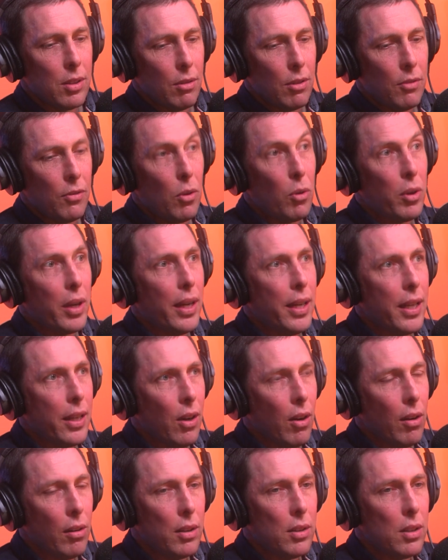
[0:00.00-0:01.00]
are volcanic
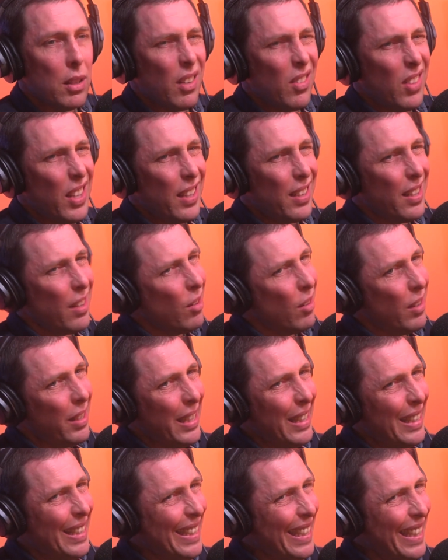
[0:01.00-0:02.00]
islands. I think they're
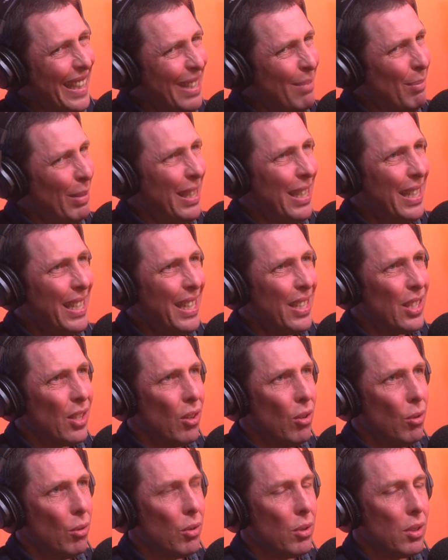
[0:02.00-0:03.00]
only 10 million years
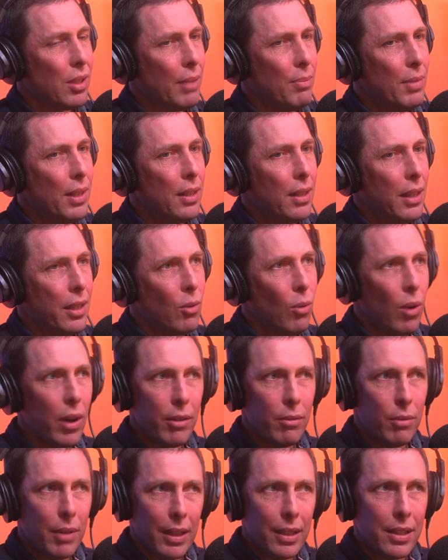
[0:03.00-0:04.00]
old or something. They're yeah,
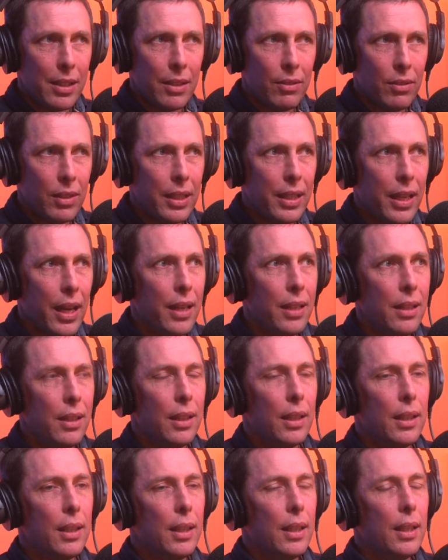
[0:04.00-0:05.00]
quite relatively young
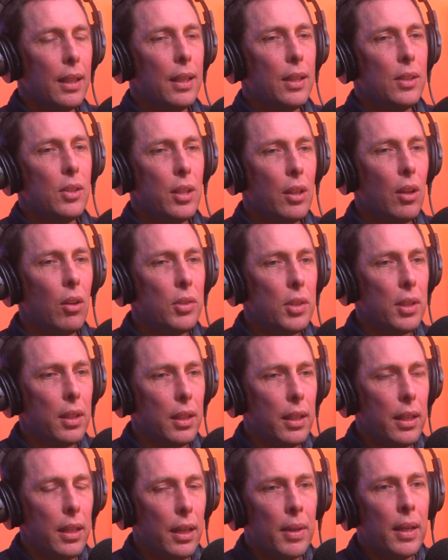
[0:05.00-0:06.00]

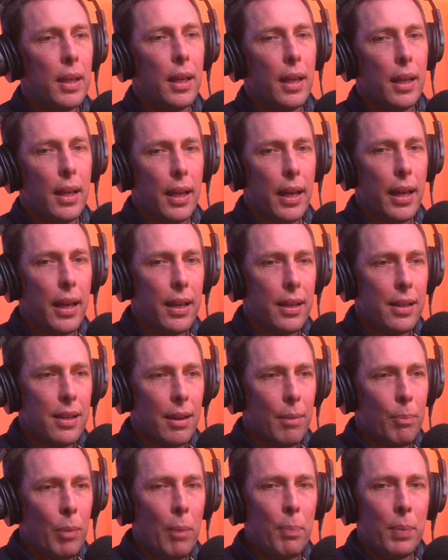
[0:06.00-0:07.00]
geologically. And
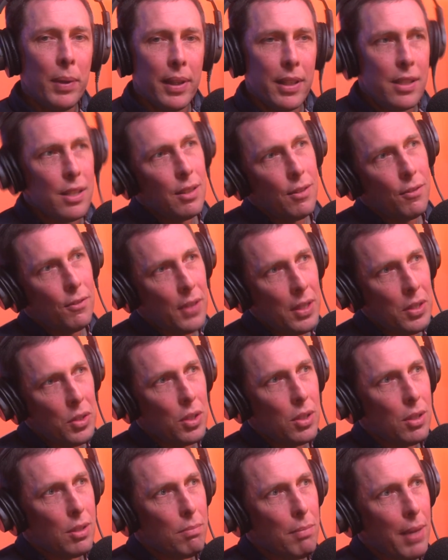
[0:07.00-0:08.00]
a population of
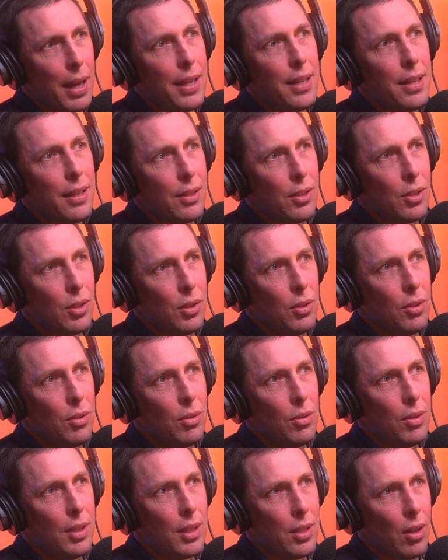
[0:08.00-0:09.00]
finches made it
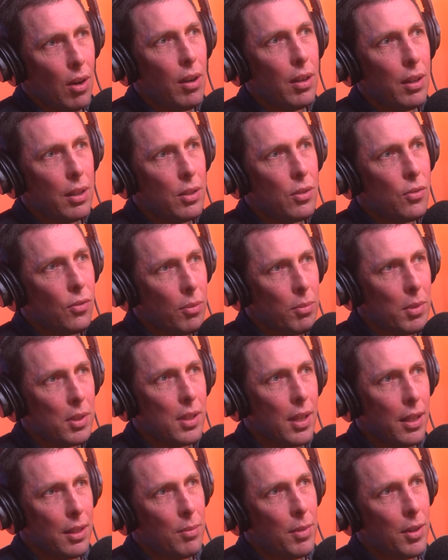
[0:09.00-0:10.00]
to these islands from the
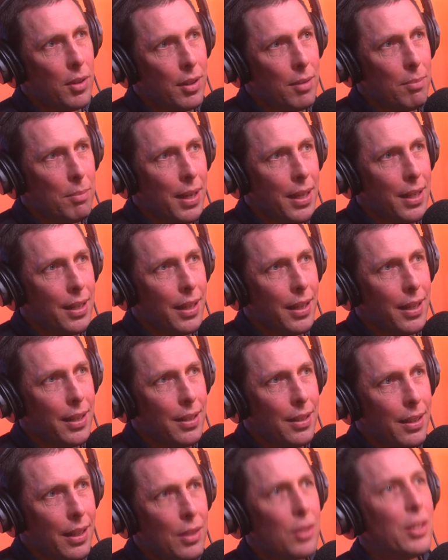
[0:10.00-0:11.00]
South American
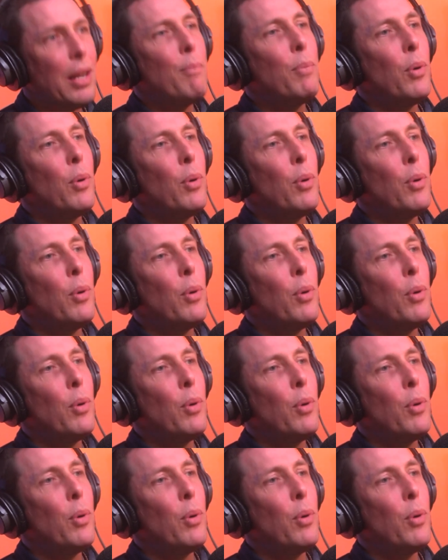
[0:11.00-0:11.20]
mainland at some